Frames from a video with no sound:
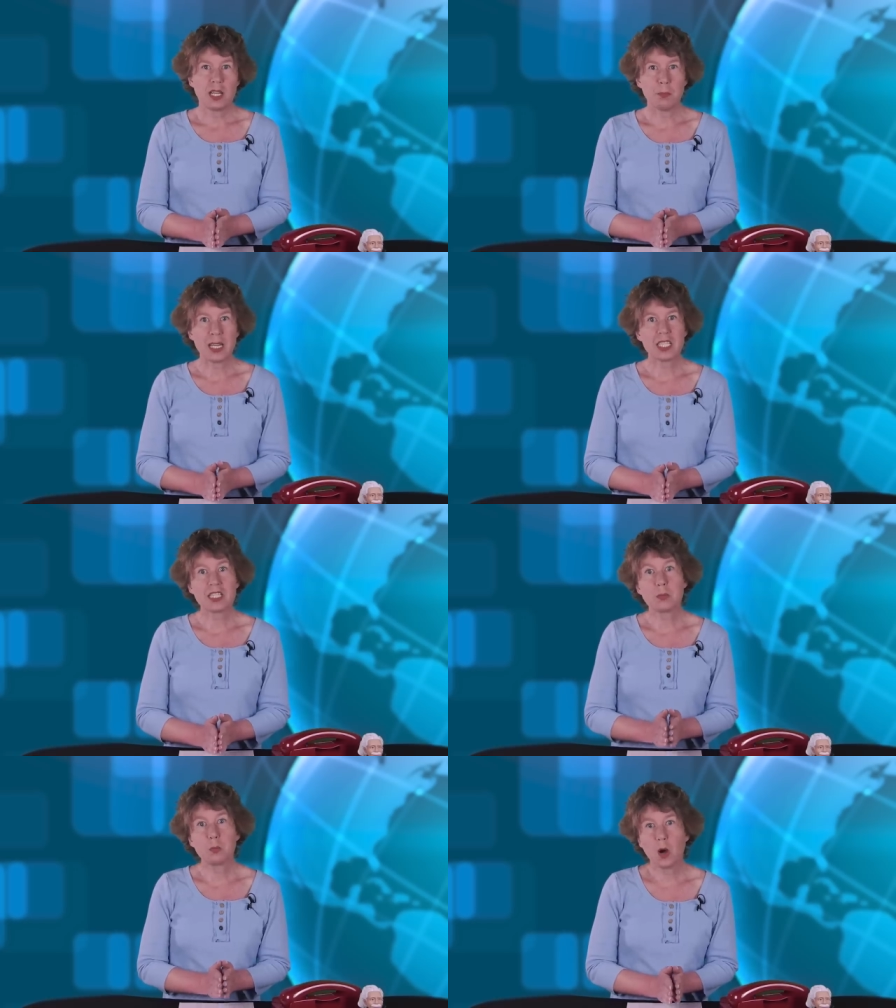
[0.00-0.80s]
make
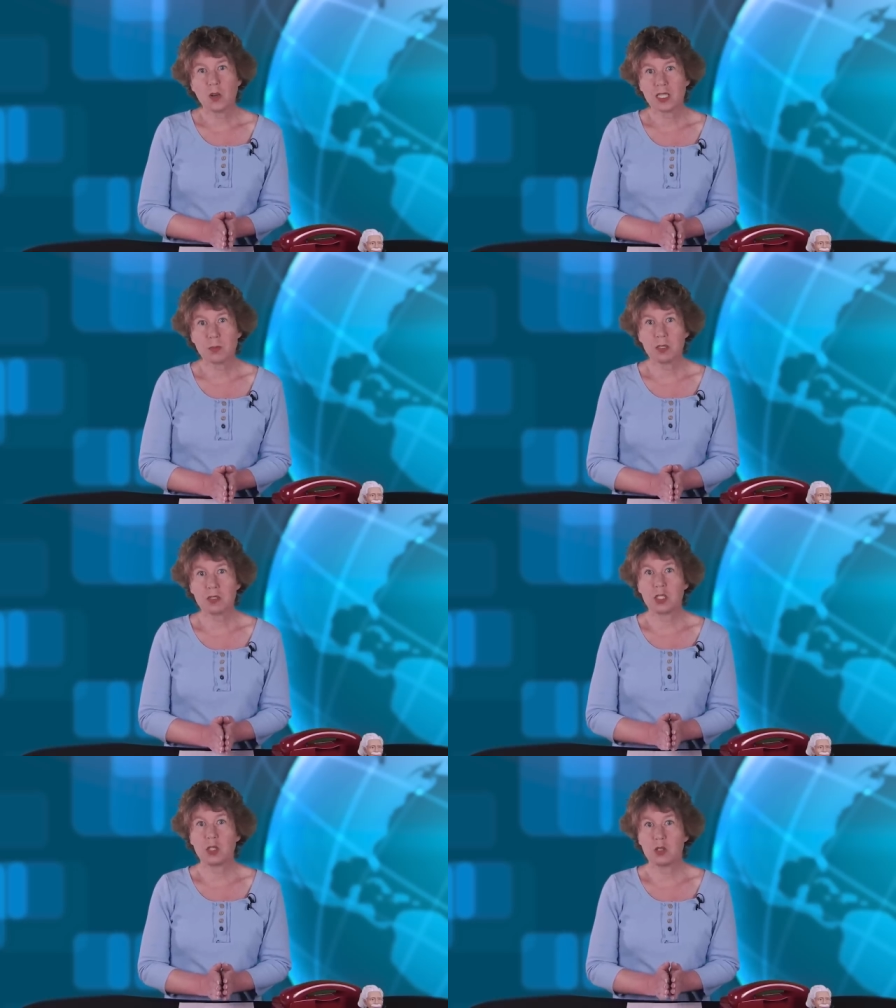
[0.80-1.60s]
it
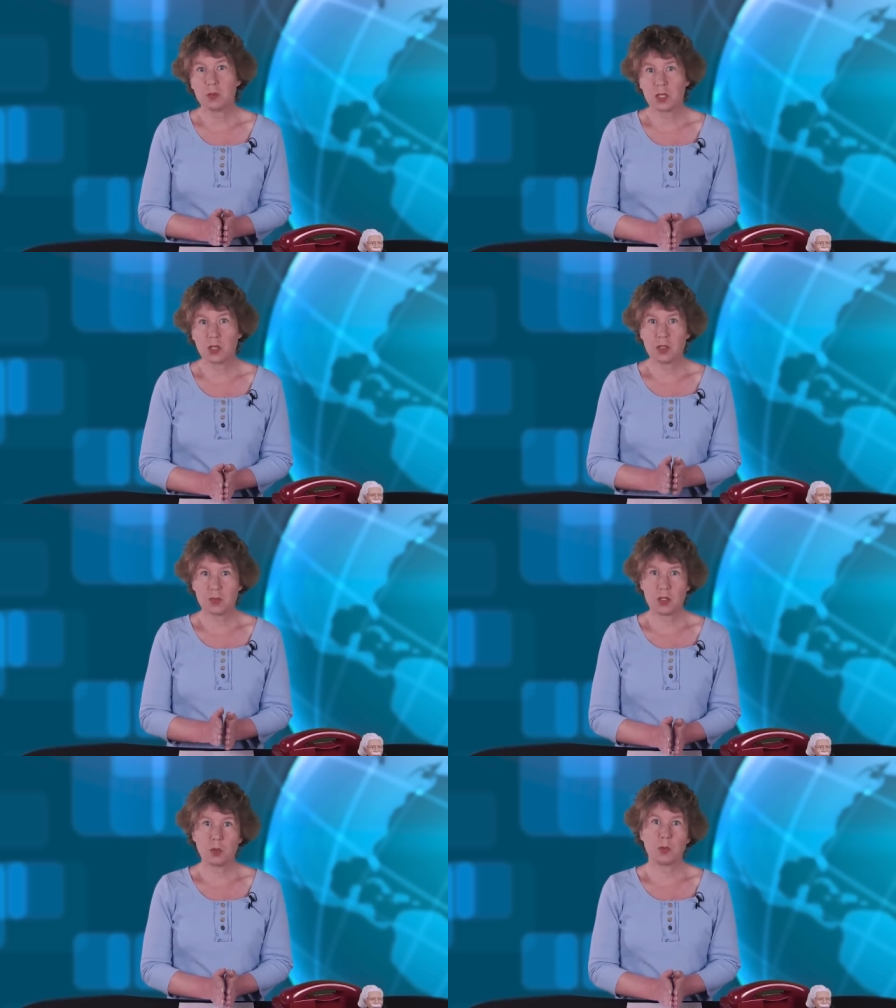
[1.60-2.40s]
impossible to observe
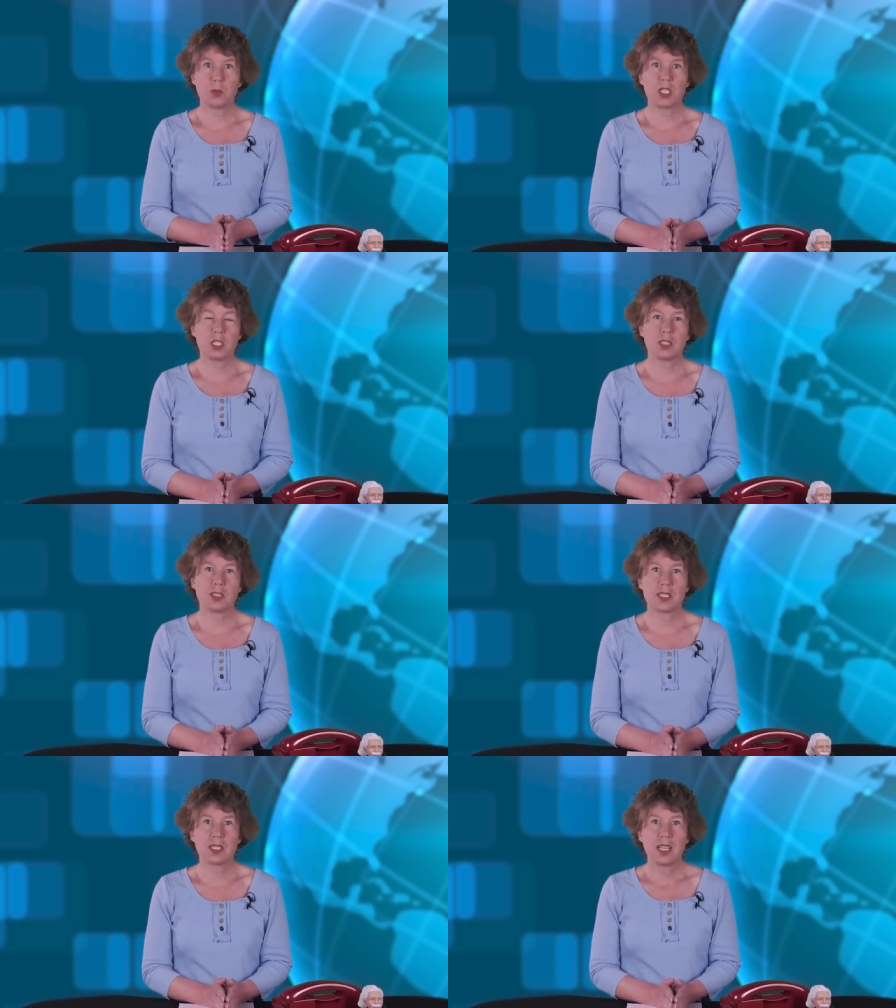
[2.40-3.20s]

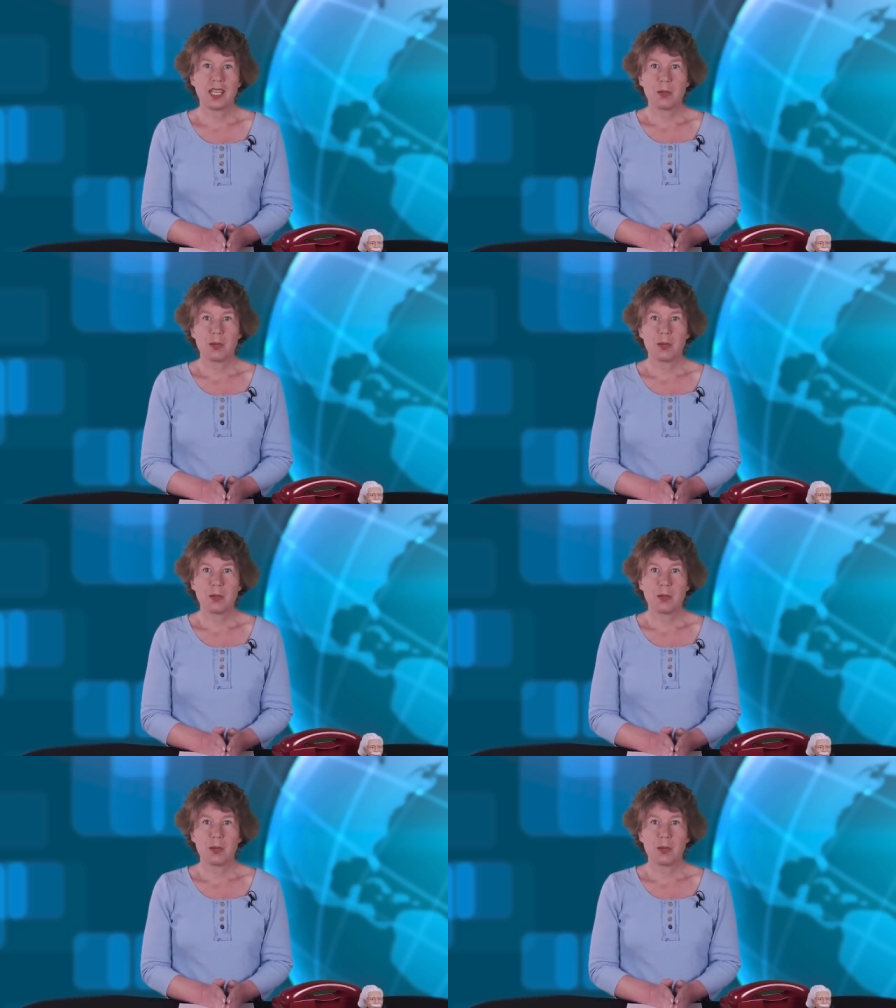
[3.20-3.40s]
superpositions.